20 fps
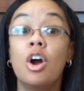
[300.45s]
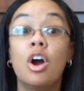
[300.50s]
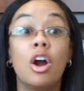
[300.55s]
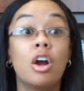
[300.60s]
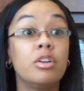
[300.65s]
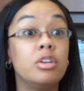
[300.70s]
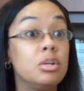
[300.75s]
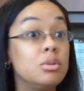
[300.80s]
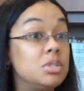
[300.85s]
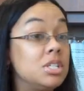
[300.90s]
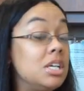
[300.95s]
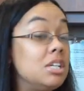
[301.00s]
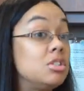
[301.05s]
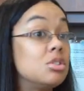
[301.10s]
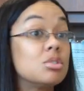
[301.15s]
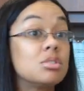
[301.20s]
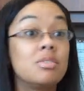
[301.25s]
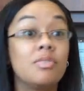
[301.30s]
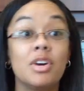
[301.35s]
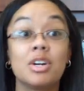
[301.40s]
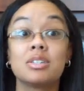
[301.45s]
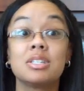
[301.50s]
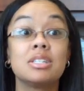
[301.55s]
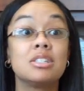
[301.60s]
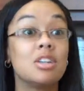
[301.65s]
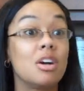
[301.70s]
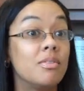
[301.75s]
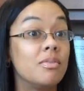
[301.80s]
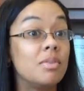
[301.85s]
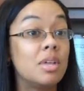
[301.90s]
Our new teachers
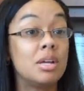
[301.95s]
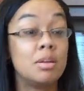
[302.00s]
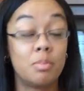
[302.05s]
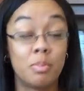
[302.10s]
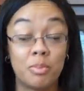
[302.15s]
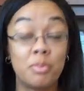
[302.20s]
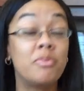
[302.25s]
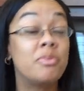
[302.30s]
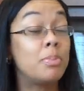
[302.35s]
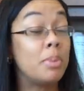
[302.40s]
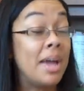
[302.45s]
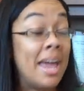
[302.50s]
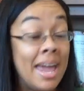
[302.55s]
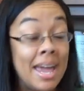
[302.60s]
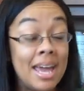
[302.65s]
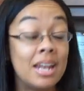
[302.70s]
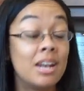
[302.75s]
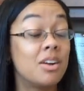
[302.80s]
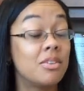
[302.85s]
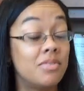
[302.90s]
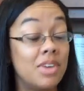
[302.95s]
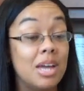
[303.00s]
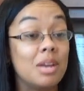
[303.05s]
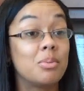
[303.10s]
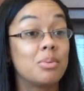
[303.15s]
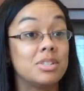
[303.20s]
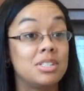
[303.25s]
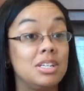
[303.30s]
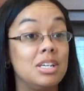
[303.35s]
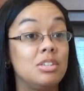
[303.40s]
versus our and our
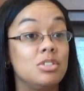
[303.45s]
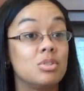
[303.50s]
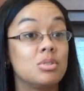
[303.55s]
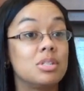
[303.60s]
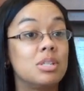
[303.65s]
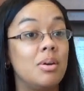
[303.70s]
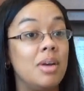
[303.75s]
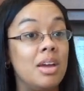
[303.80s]
veteran teachers. So